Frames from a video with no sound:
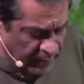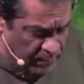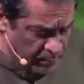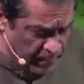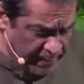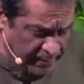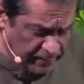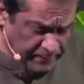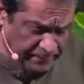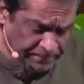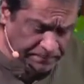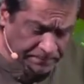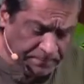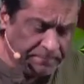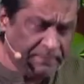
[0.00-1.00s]
Well,
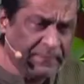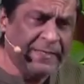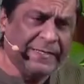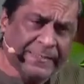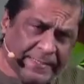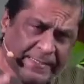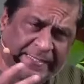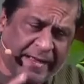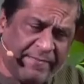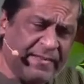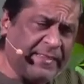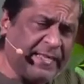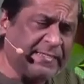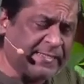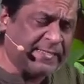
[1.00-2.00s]
there's 7
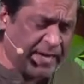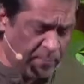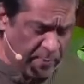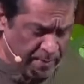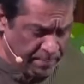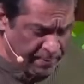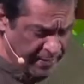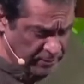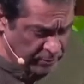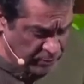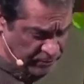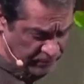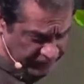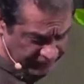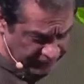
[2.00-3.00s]
things that I want to bring to
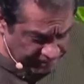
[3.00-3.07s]
you.